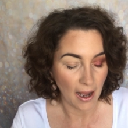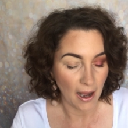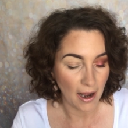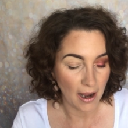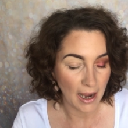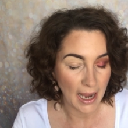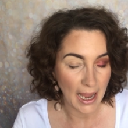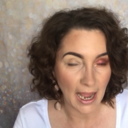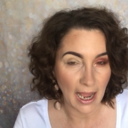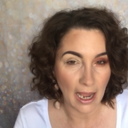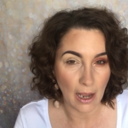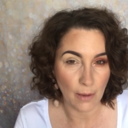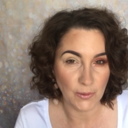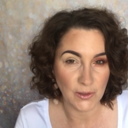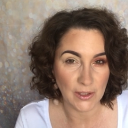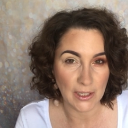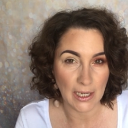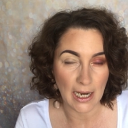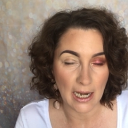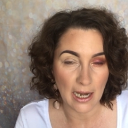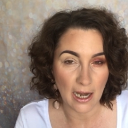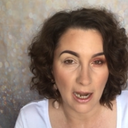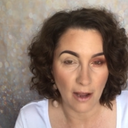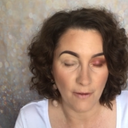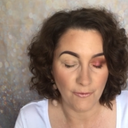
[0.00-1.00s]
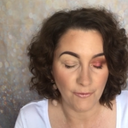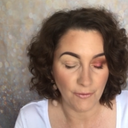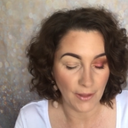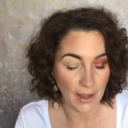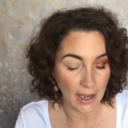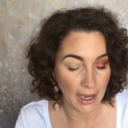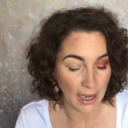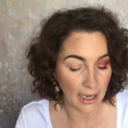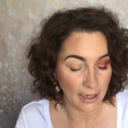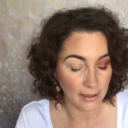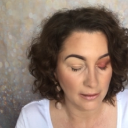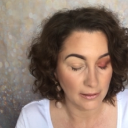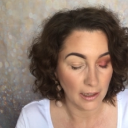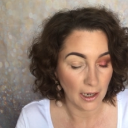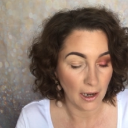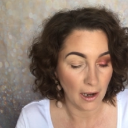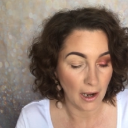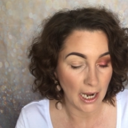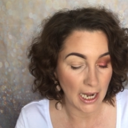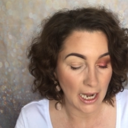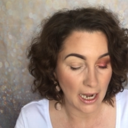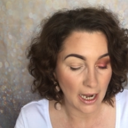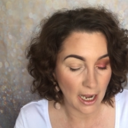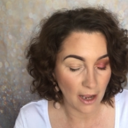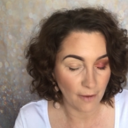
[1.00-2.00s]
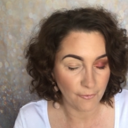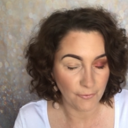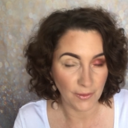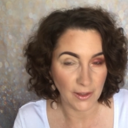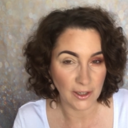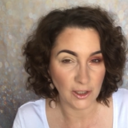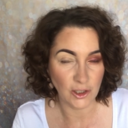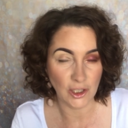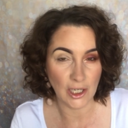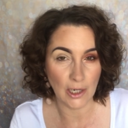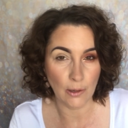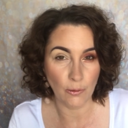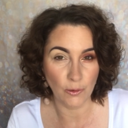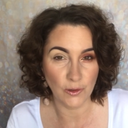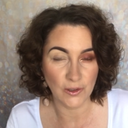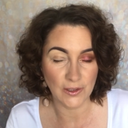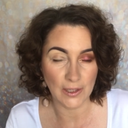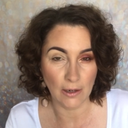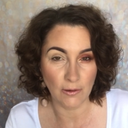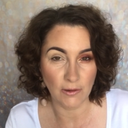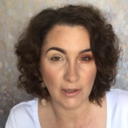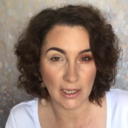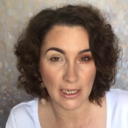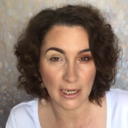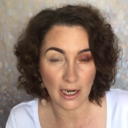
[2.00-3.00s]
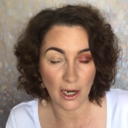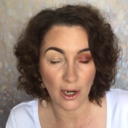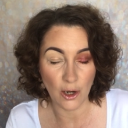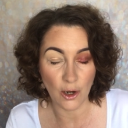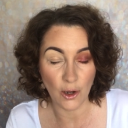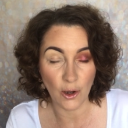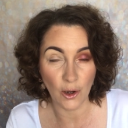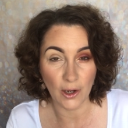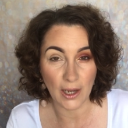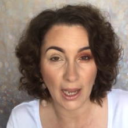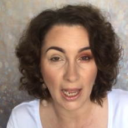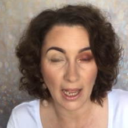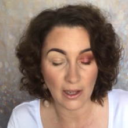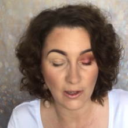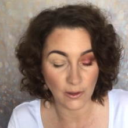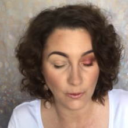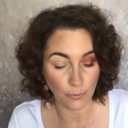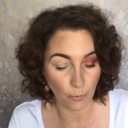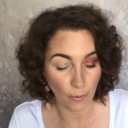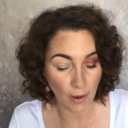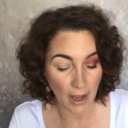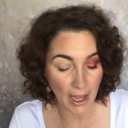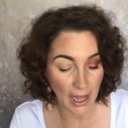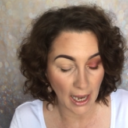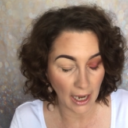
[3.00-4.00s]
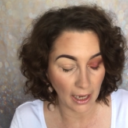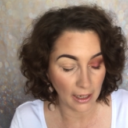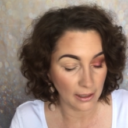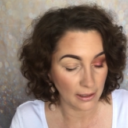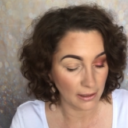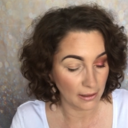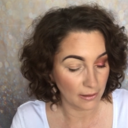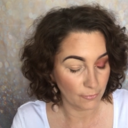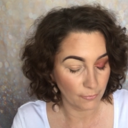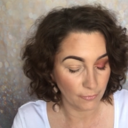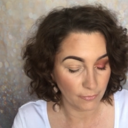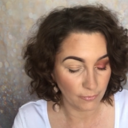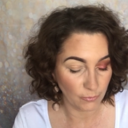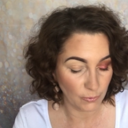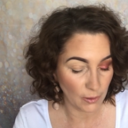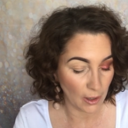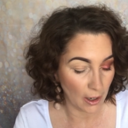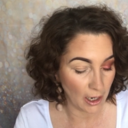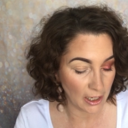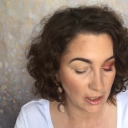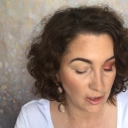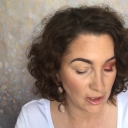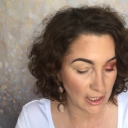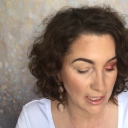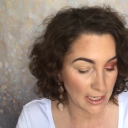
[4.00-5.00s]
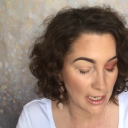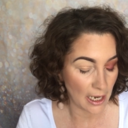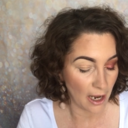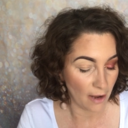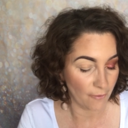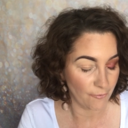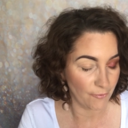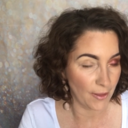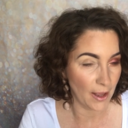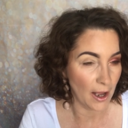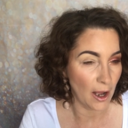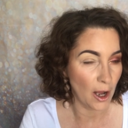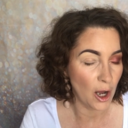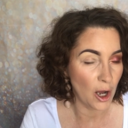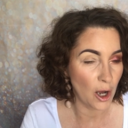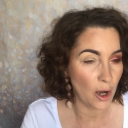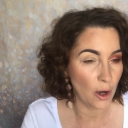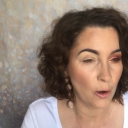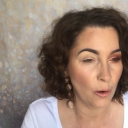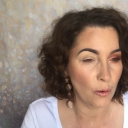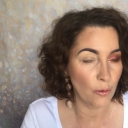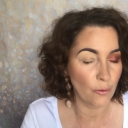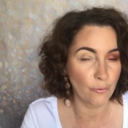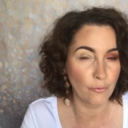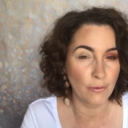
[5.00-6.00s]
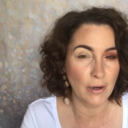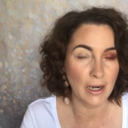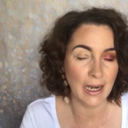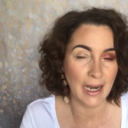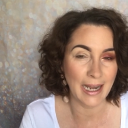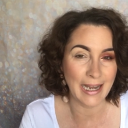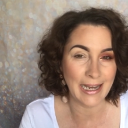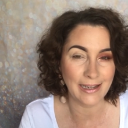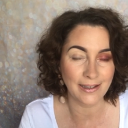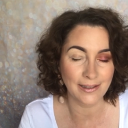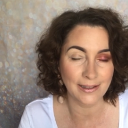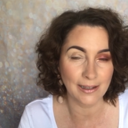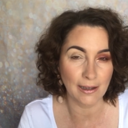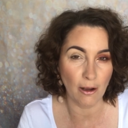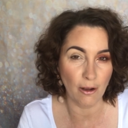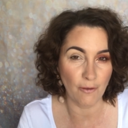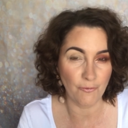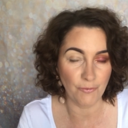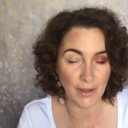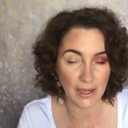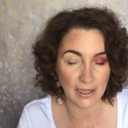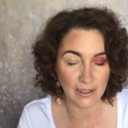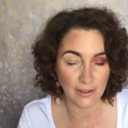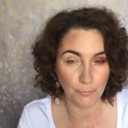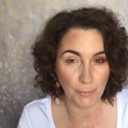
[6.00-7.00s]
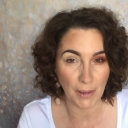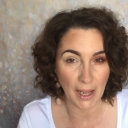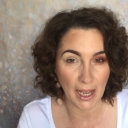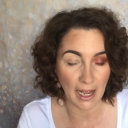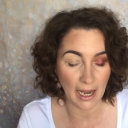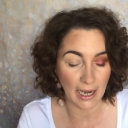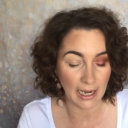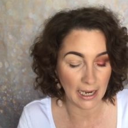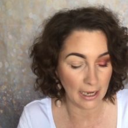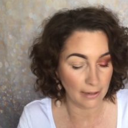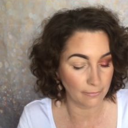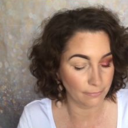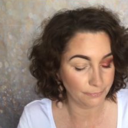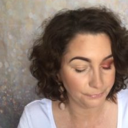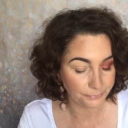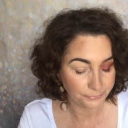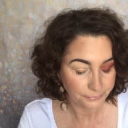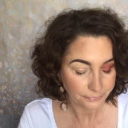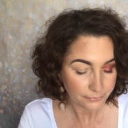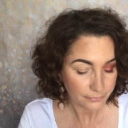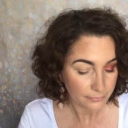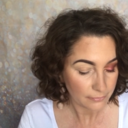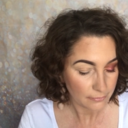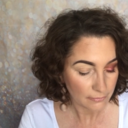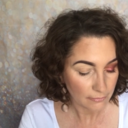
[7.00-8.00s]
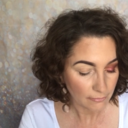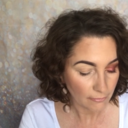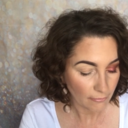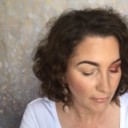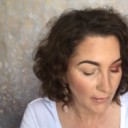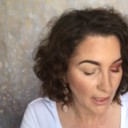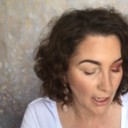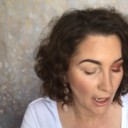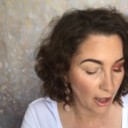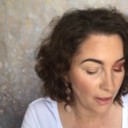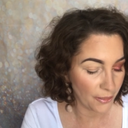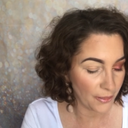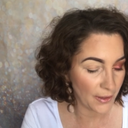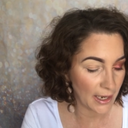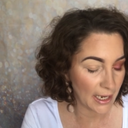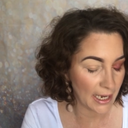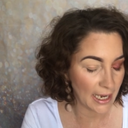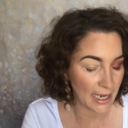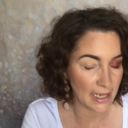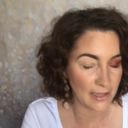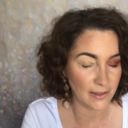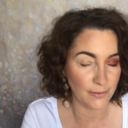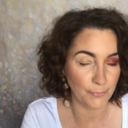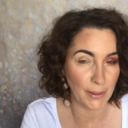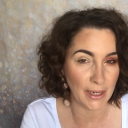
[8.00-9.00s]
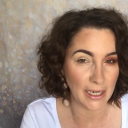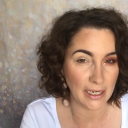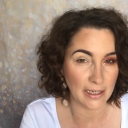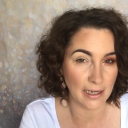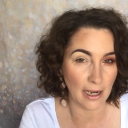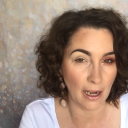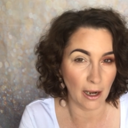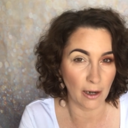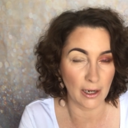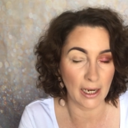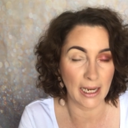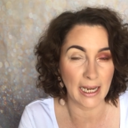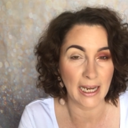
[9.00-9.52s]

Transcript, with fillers: i absolutely love that i love that she also did a look as well i just love the whole release of this palette i think it has been done